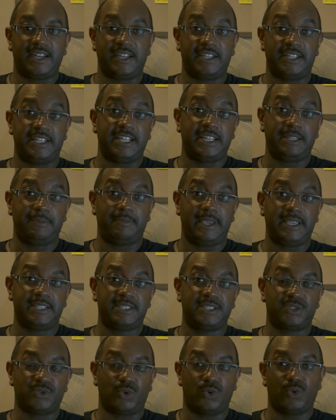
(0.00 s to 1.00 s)
a daily
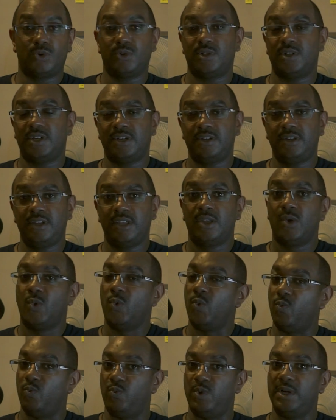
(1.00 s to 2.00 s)
basis or
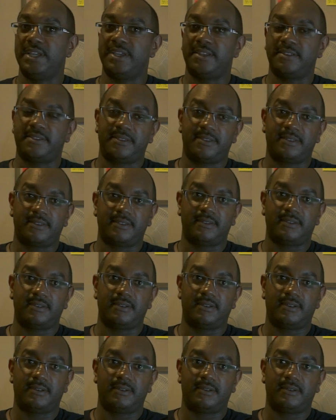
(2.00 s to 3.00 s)
with
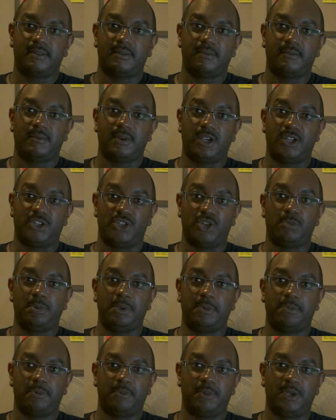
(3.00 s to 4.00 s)

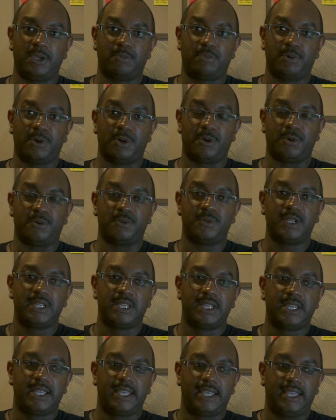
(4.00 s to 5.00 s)
Adobe Premiere Pro
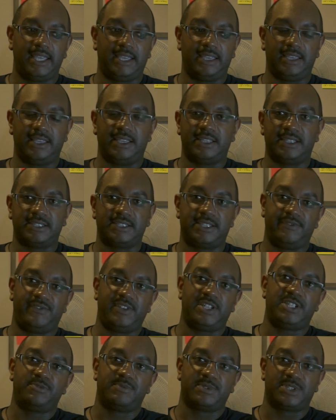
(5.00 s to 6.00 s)
is
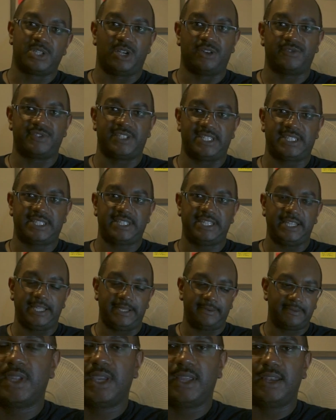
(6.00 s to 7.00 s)
DaVinci Resolve
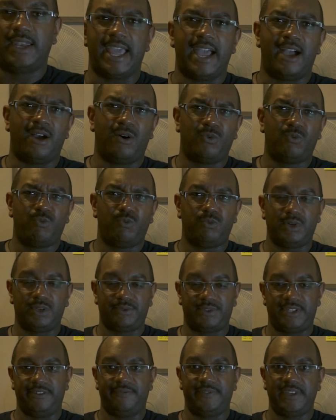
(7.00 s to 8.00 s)
16. Now,
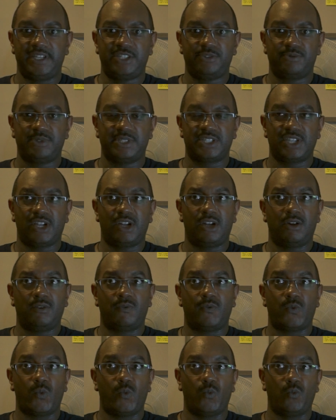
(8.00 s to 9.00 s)
with DaVinci
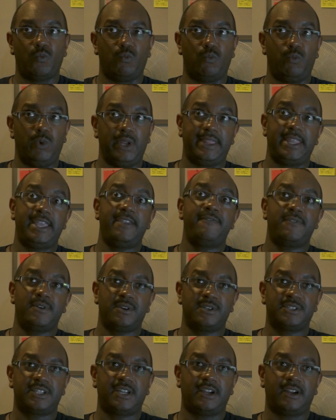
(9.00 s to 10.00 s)
Resolve, when they
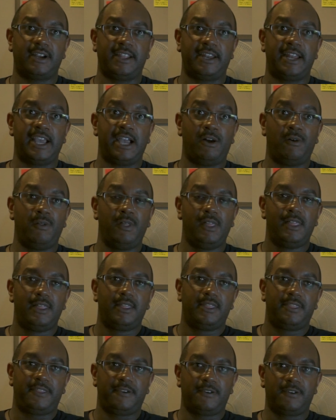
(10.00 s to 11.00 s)
first started out,
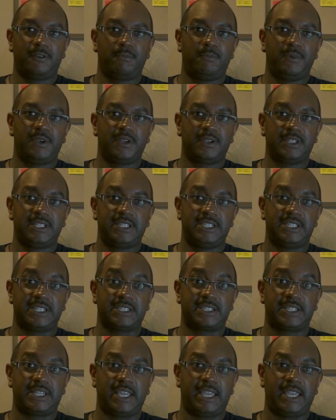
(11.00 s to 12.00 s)
they were merely
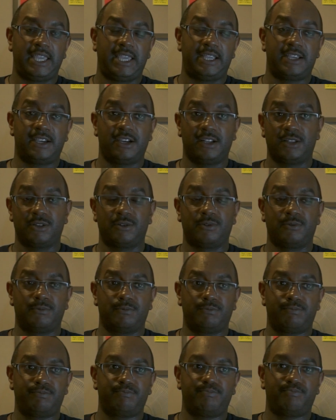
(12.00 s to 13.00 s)
just a
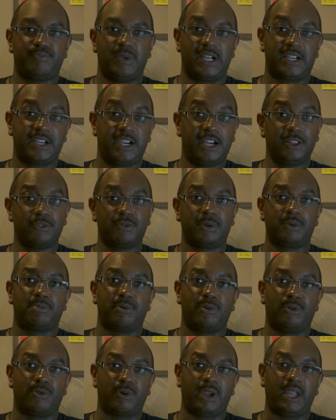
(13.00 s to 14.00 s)
coloring
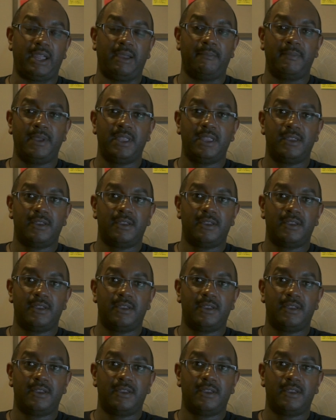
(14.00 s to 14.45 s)
program